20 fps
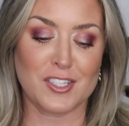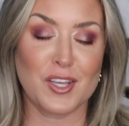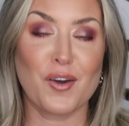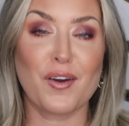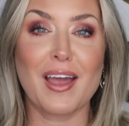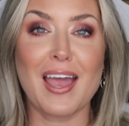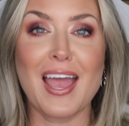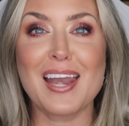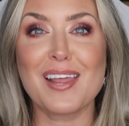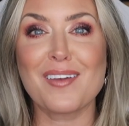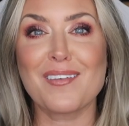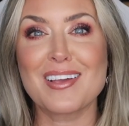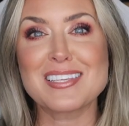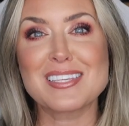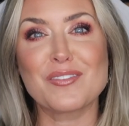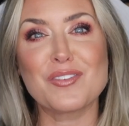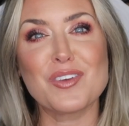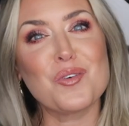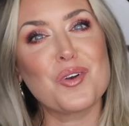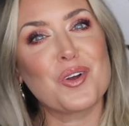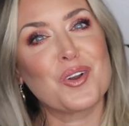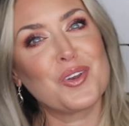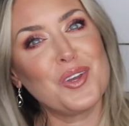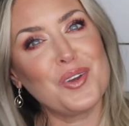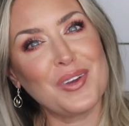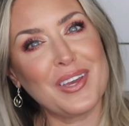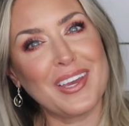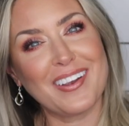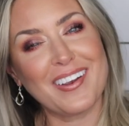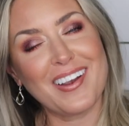So anyways, if you are new
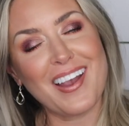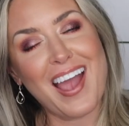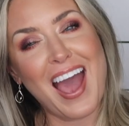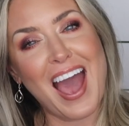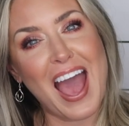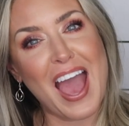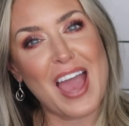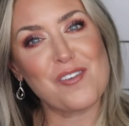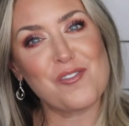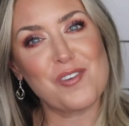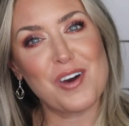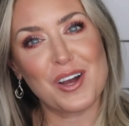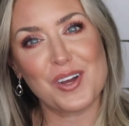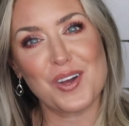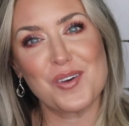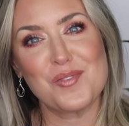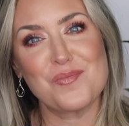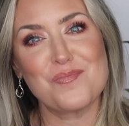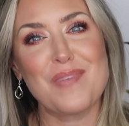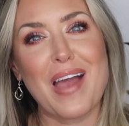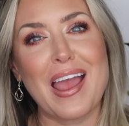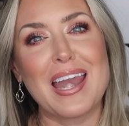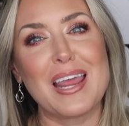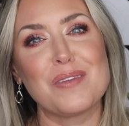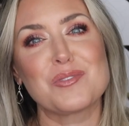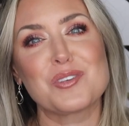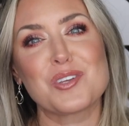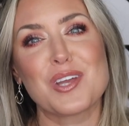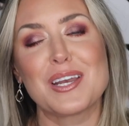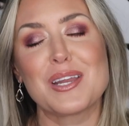here, hi, welcome. My
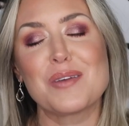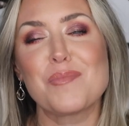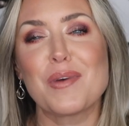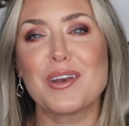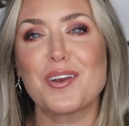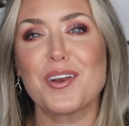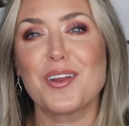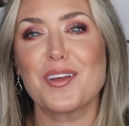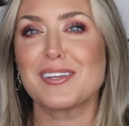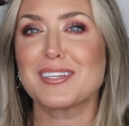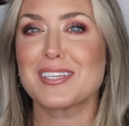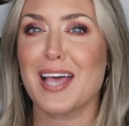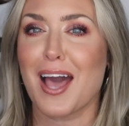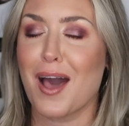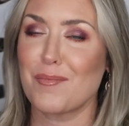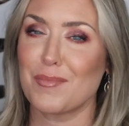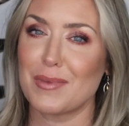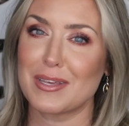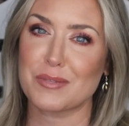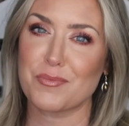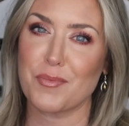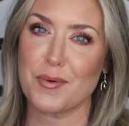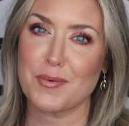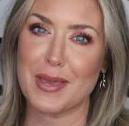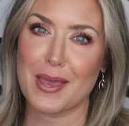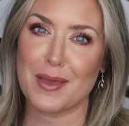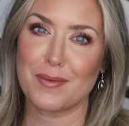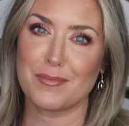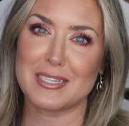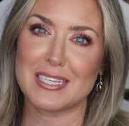name's Rhonda, better known as Hot Mess
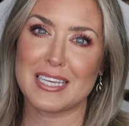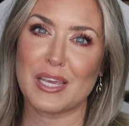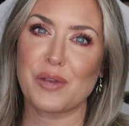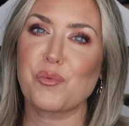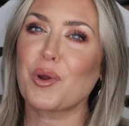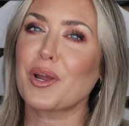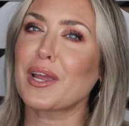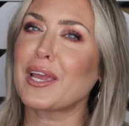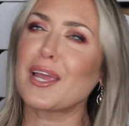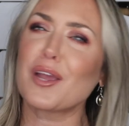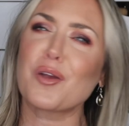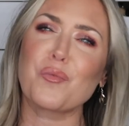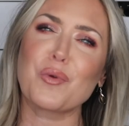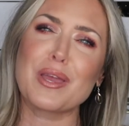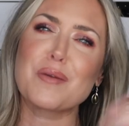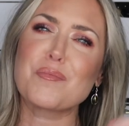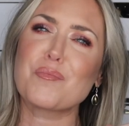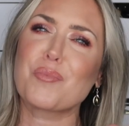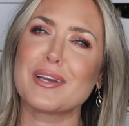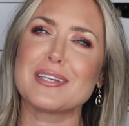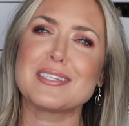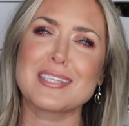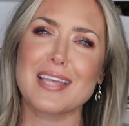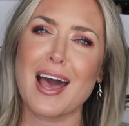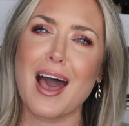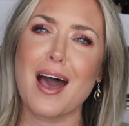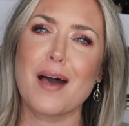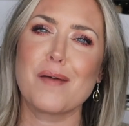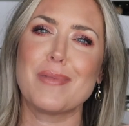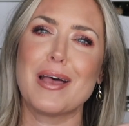Momma M D. We're here, we embrace
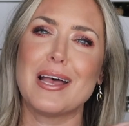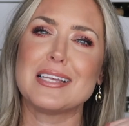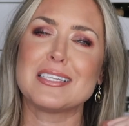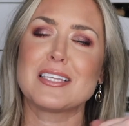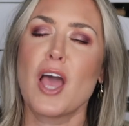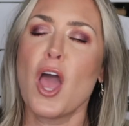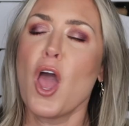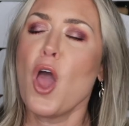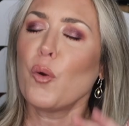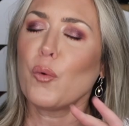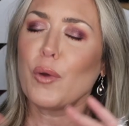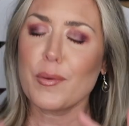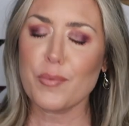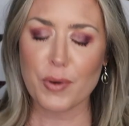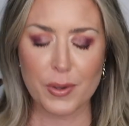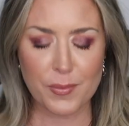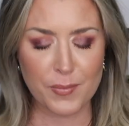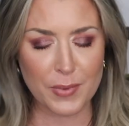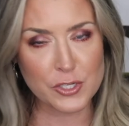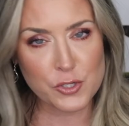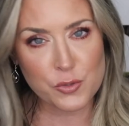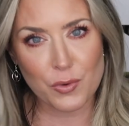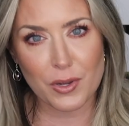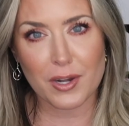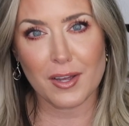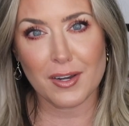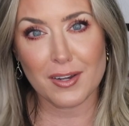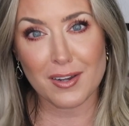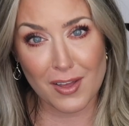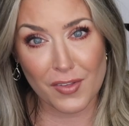the hot mess. We pretty much
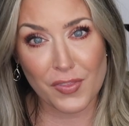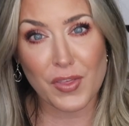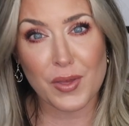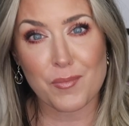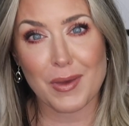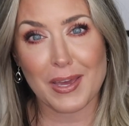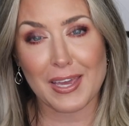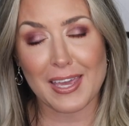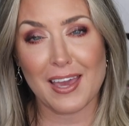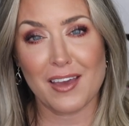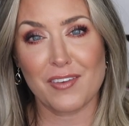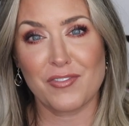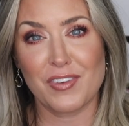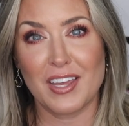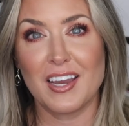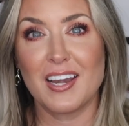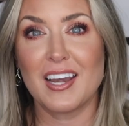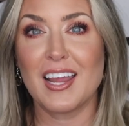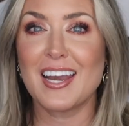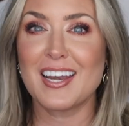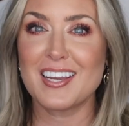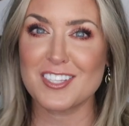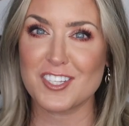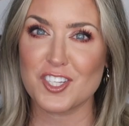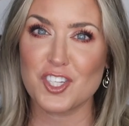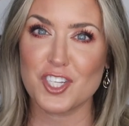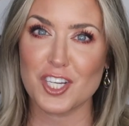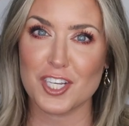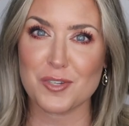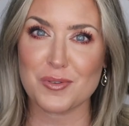run on nothing but caffeine, and
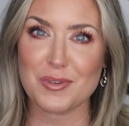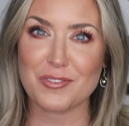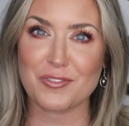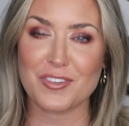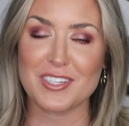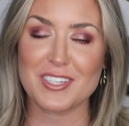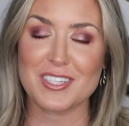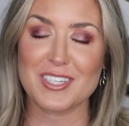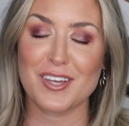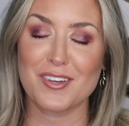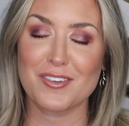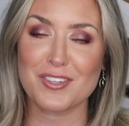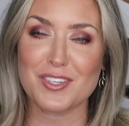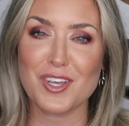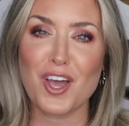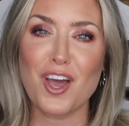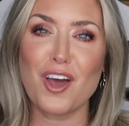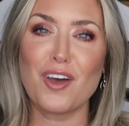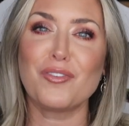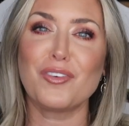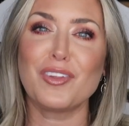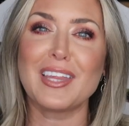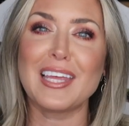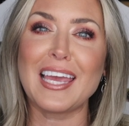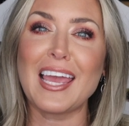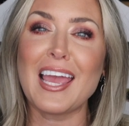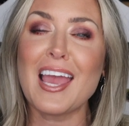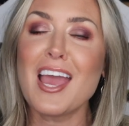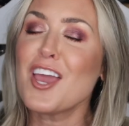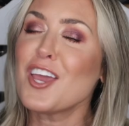it's a judgment-free zone. So
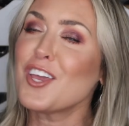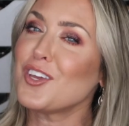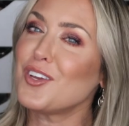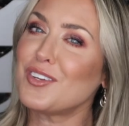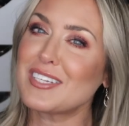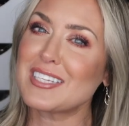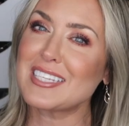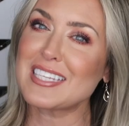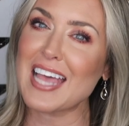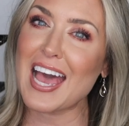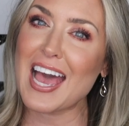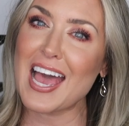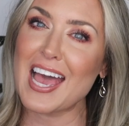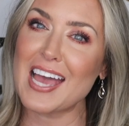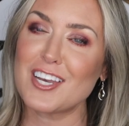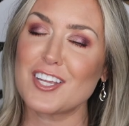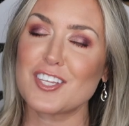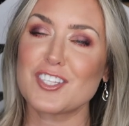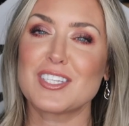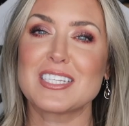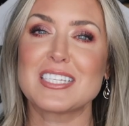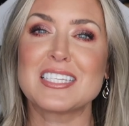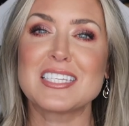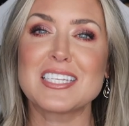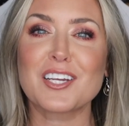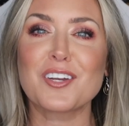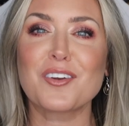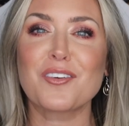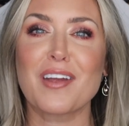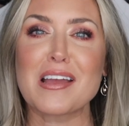hopefully you decide to
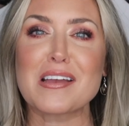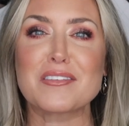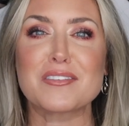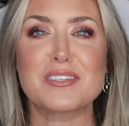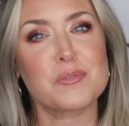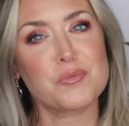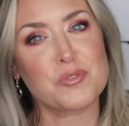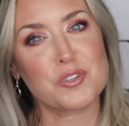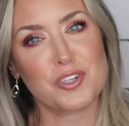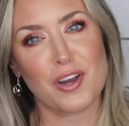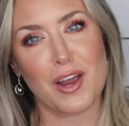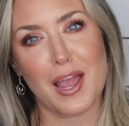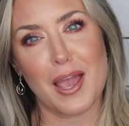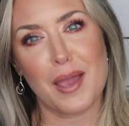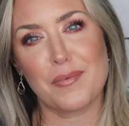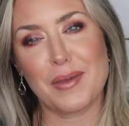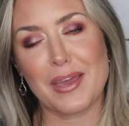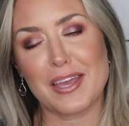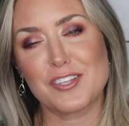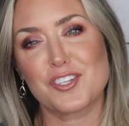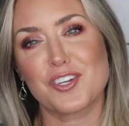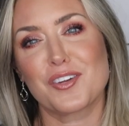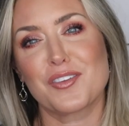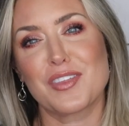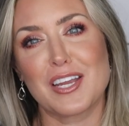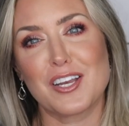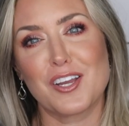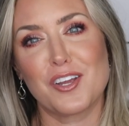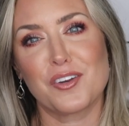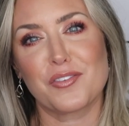stick around, subscribe, and turn
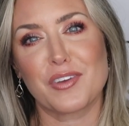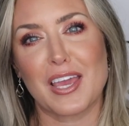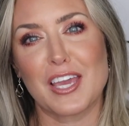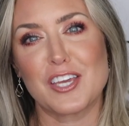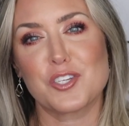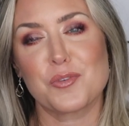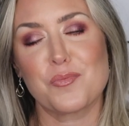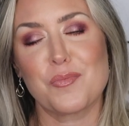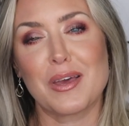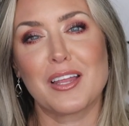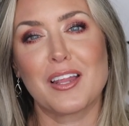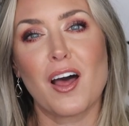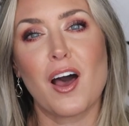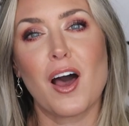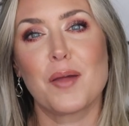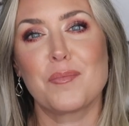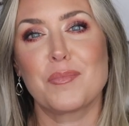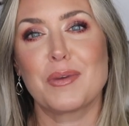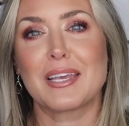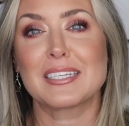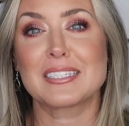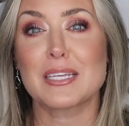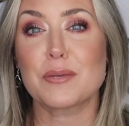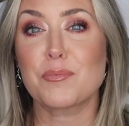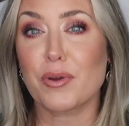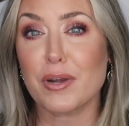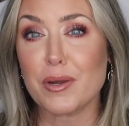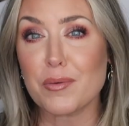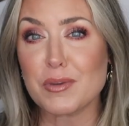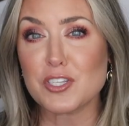that notification bell on, because I
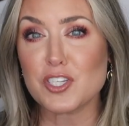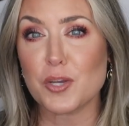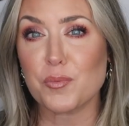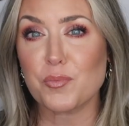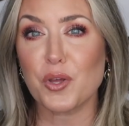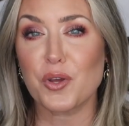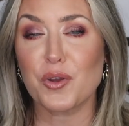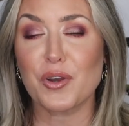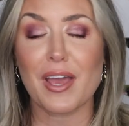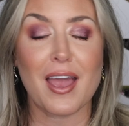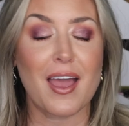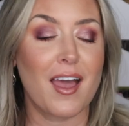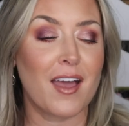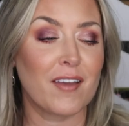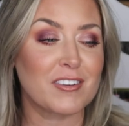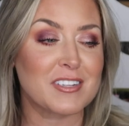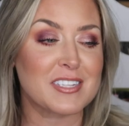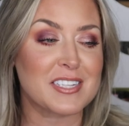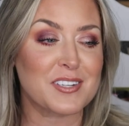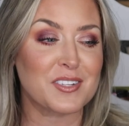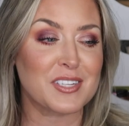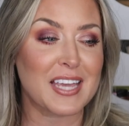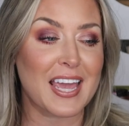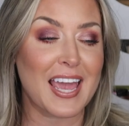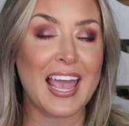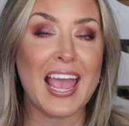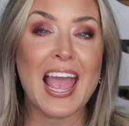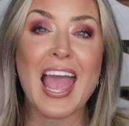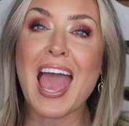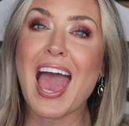pretty much upload every single
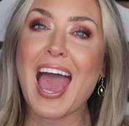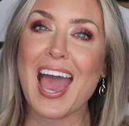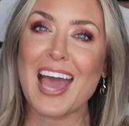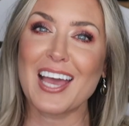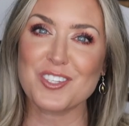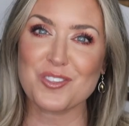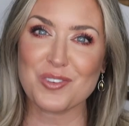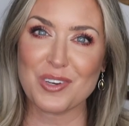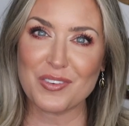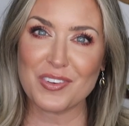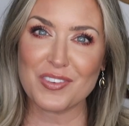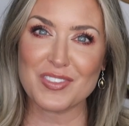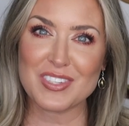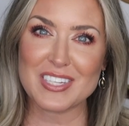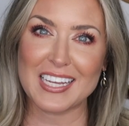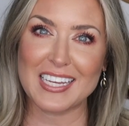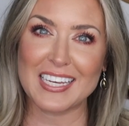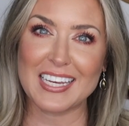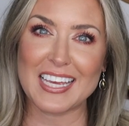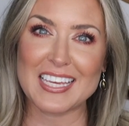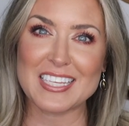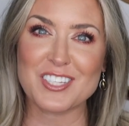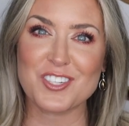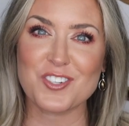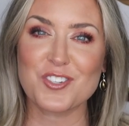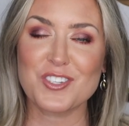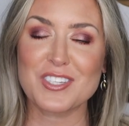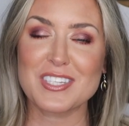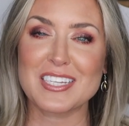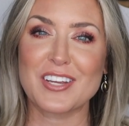day at twelve fifteen
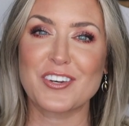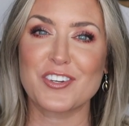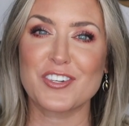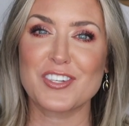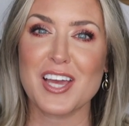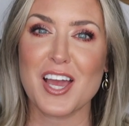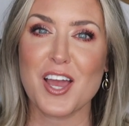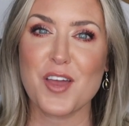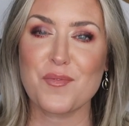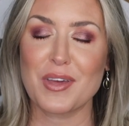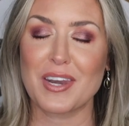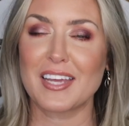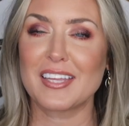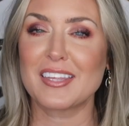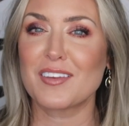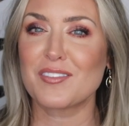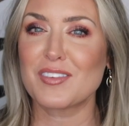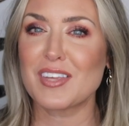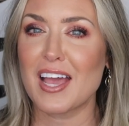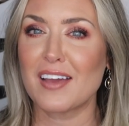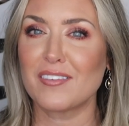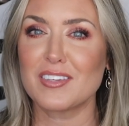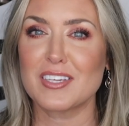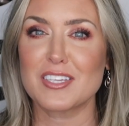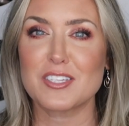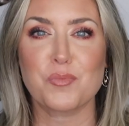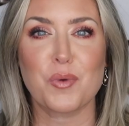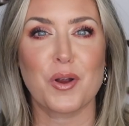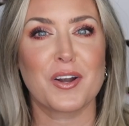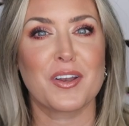Eastern Standard Time, and I'd love to have
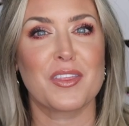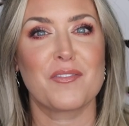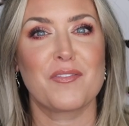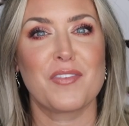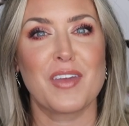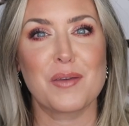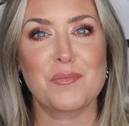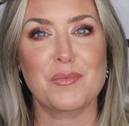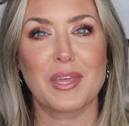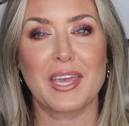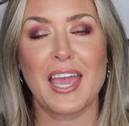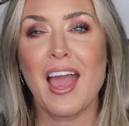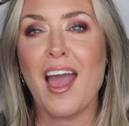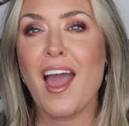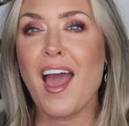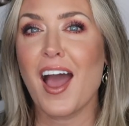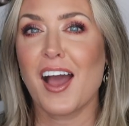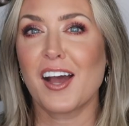you as part of the family.